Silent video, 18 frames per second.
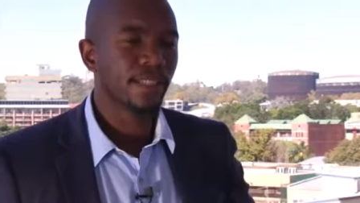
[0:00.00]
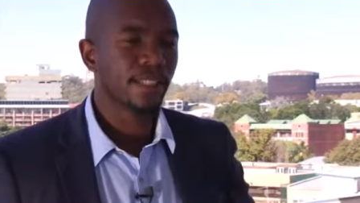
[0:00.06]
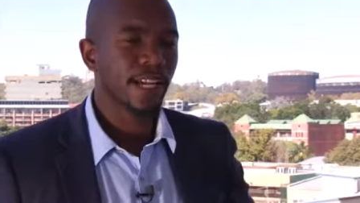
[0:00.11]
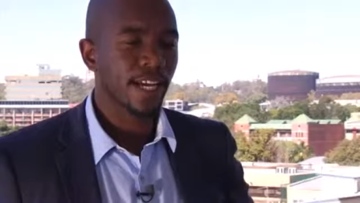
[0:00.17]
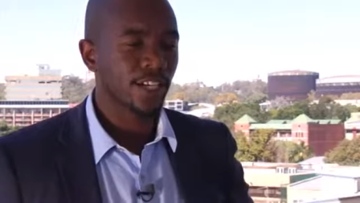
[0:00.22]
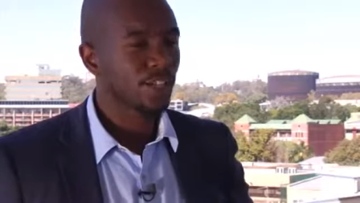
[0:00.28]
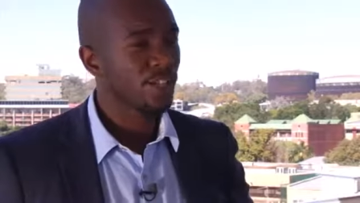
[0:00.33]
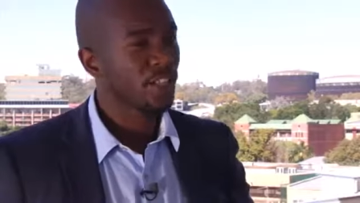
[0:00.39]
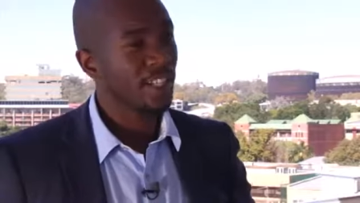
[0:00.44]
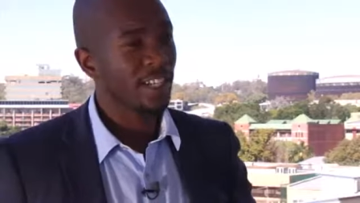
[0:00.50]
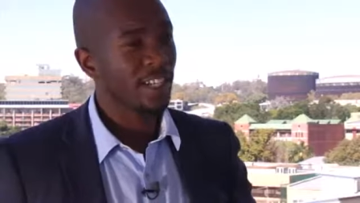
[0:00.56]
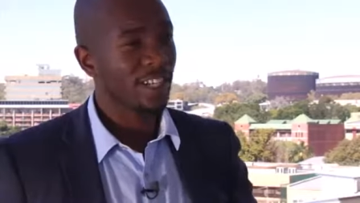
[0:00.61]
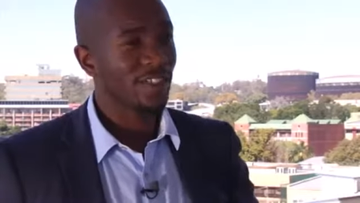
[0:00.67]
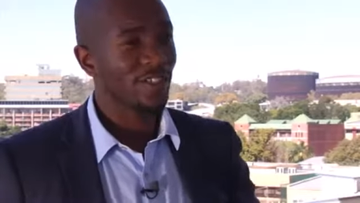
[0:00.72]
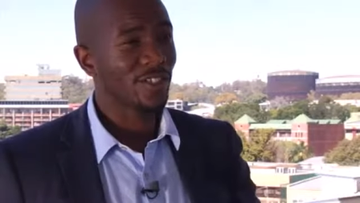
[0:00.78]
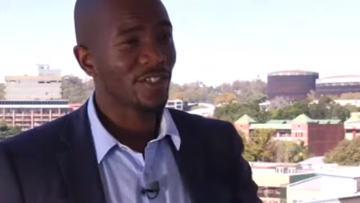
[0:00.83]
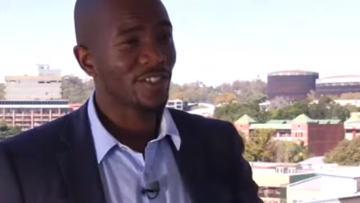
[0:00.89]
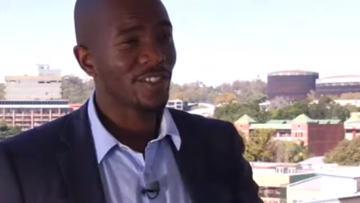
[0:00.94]
National
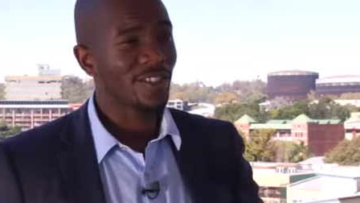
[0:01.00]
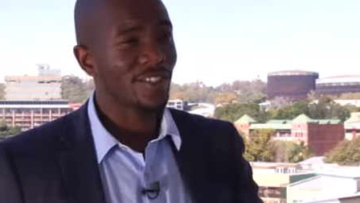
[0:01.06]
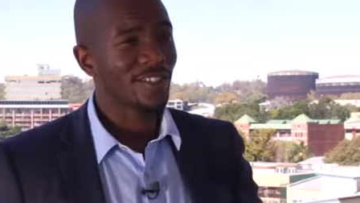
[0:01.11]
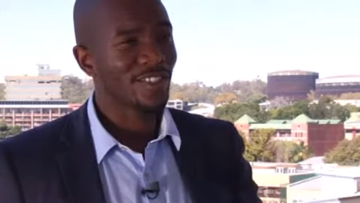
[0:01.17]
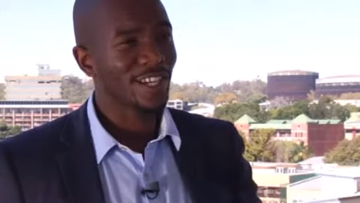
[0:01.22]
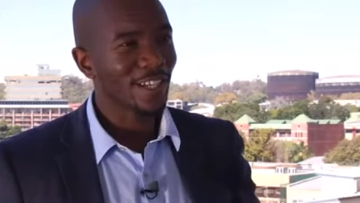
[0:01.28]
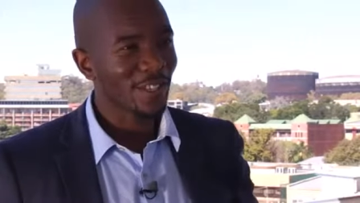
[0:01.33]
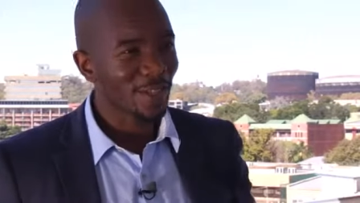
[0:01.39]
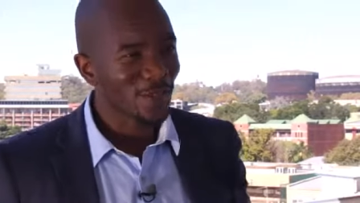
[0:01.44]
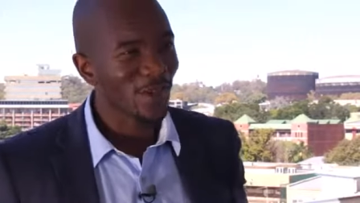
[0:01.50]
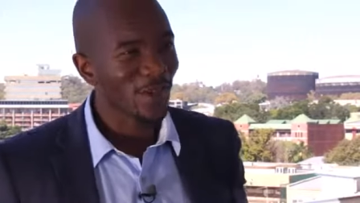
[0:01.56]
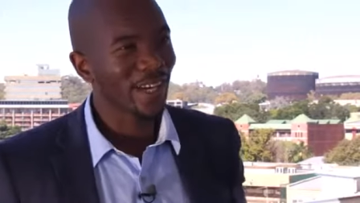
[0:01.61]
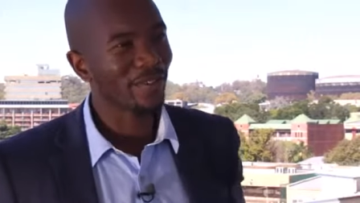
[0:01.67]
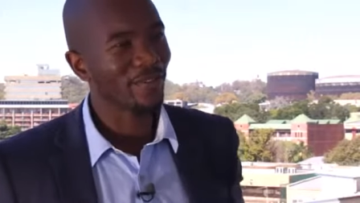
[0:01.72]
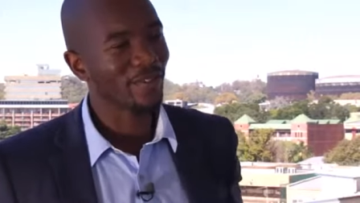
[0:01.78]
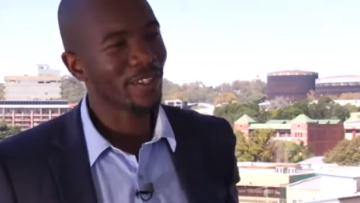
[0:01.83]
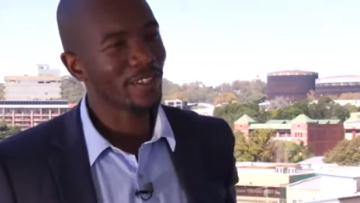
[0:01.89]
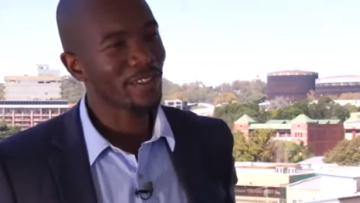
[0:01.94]
elections tend to
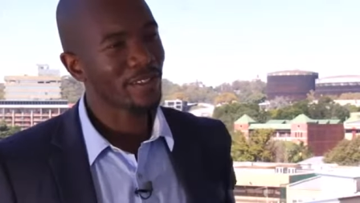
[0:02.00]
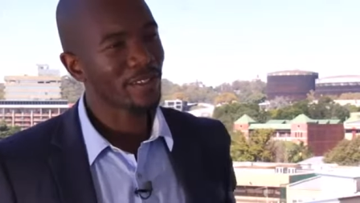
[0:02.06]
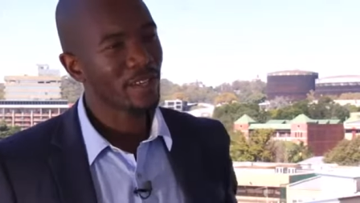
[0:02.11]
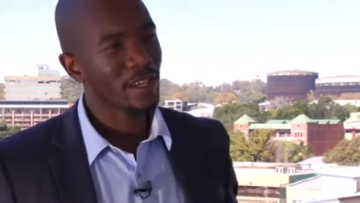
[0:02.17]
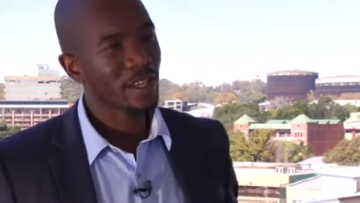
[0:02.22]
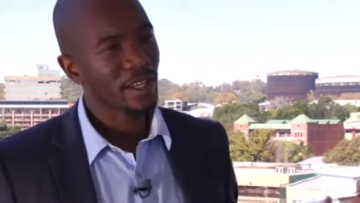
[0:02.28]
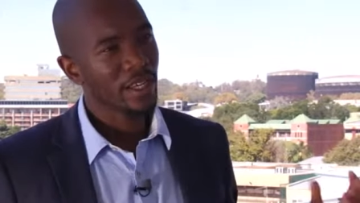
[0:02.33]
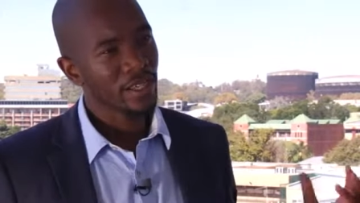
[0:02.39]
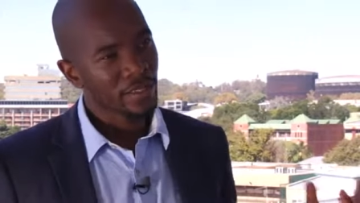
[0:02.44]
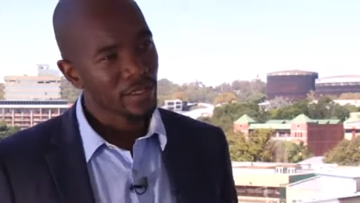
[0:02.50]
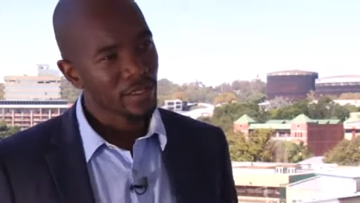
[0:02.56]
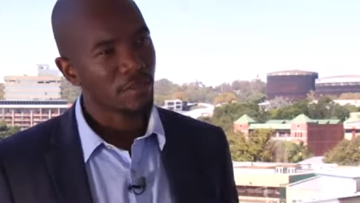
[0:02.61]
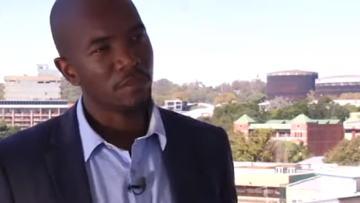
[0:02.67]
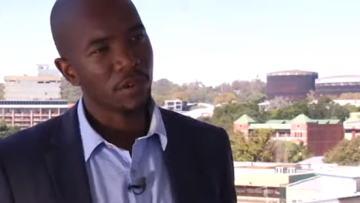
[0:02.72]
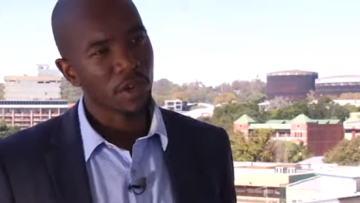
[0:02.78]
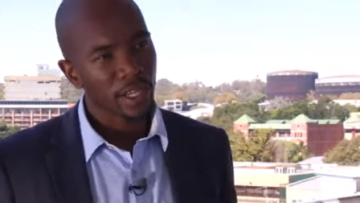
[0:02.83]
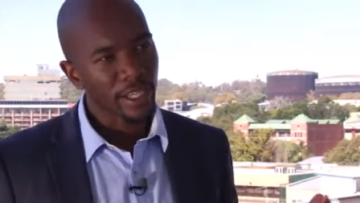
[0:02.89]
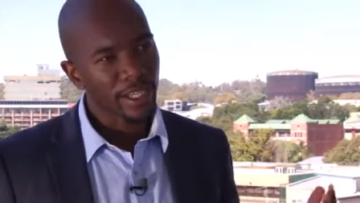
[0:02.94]
have this
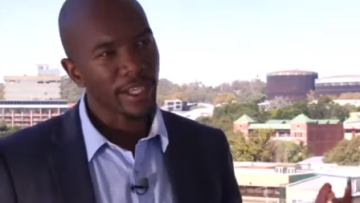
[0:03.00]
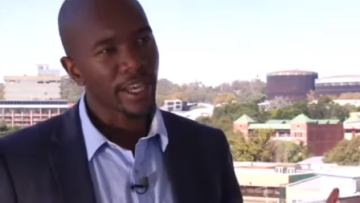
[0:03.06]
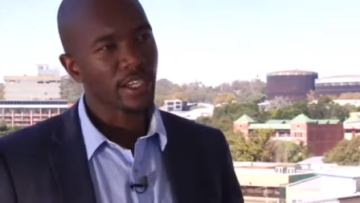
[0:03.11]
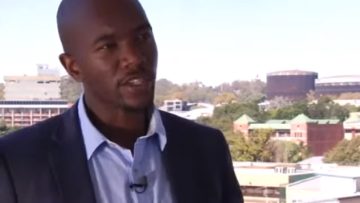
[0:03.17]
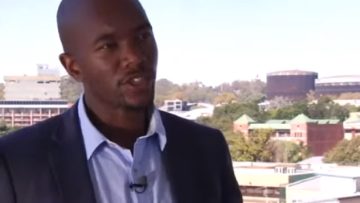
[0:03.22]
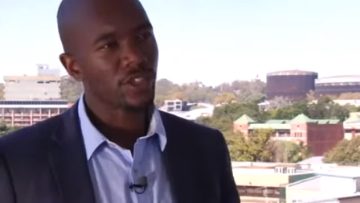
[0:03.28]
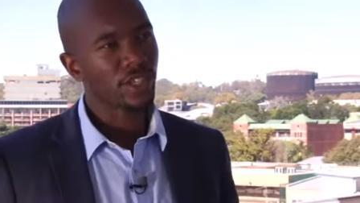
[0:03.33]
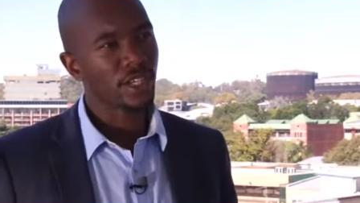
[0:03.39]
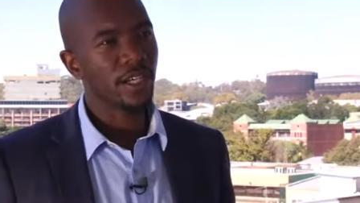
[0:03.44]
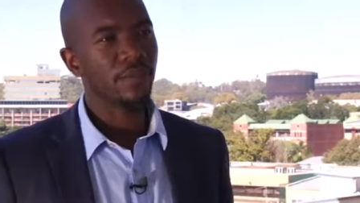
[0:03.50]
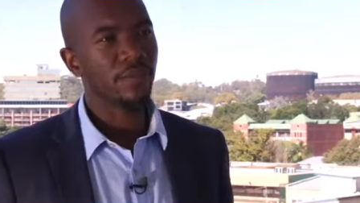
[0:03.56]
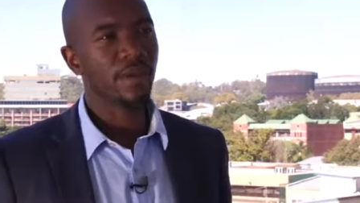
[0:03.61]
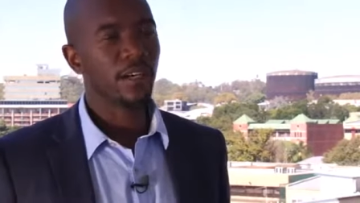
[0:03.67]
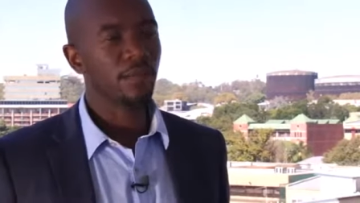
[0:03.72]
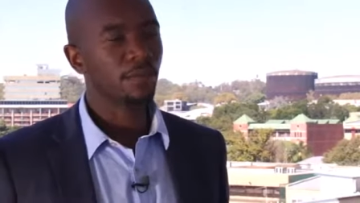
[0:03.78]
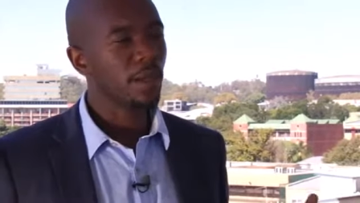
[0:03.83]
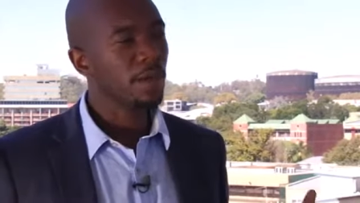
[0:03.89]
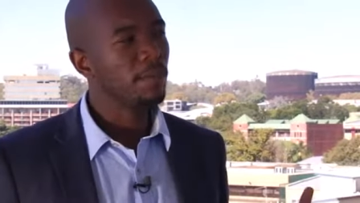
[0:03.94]
symbolic gesture
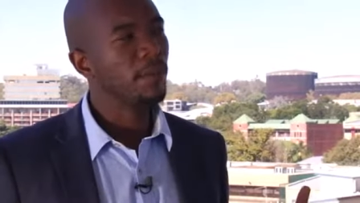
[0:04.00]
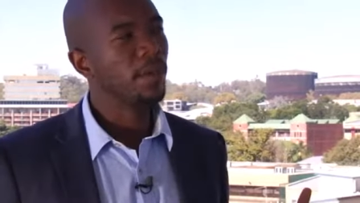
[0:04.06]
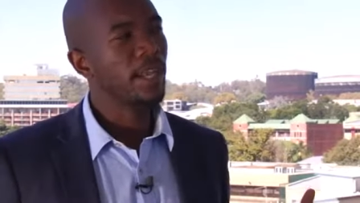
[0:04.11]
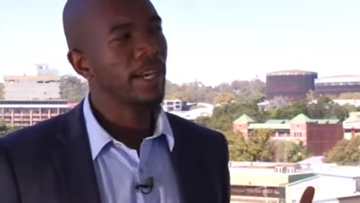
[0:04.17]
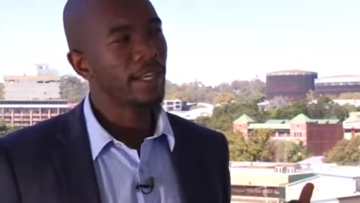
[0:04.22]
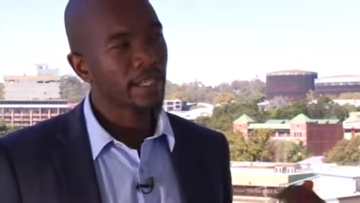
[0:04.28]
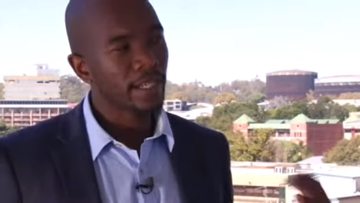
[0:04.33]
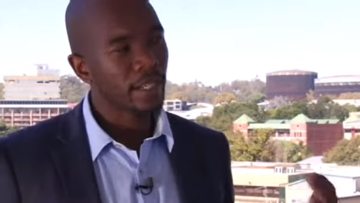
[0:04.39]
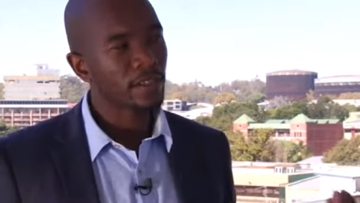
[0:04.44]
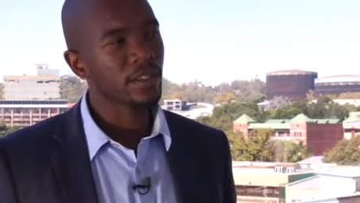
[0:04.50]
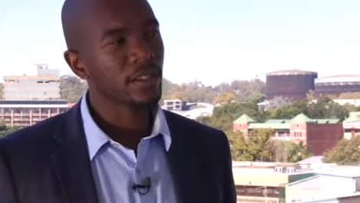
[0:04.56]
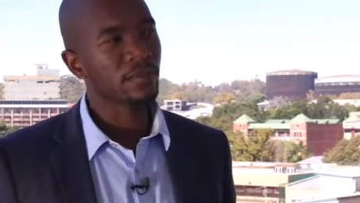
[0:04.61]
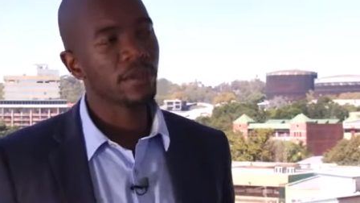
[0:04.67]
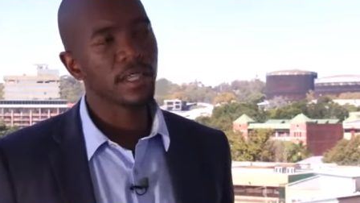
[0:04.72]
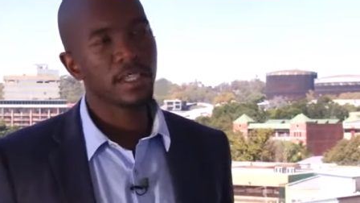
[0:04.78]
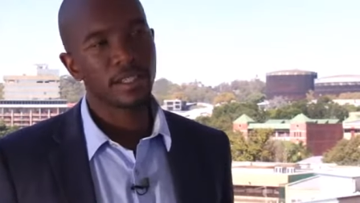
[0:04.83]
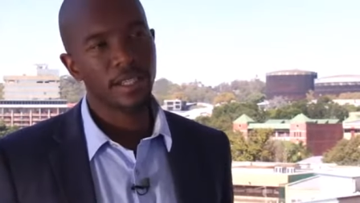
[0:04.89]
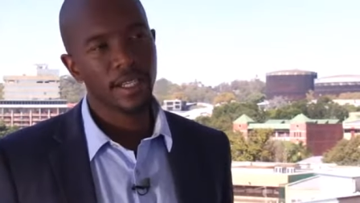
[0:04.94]
about people like Nelson
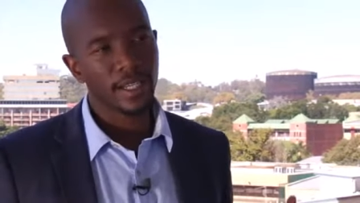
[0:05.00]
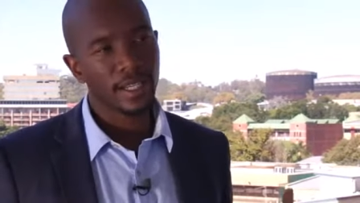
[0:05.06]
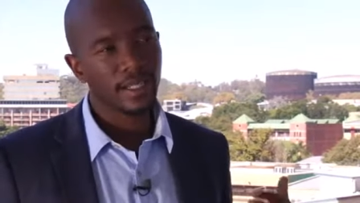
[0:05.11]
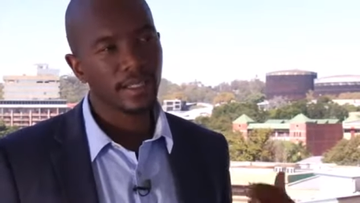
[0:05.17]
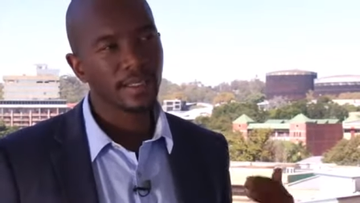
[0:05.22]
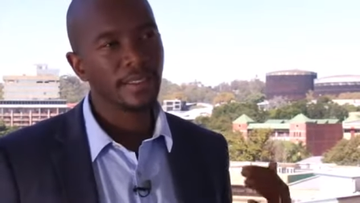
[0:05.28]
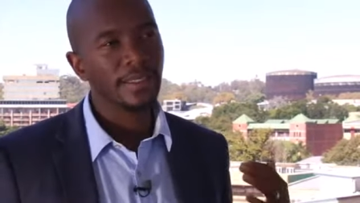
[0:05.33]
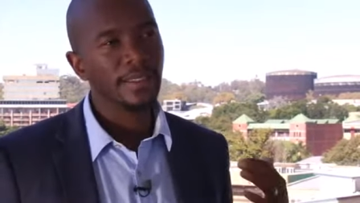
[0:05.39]
Mandela.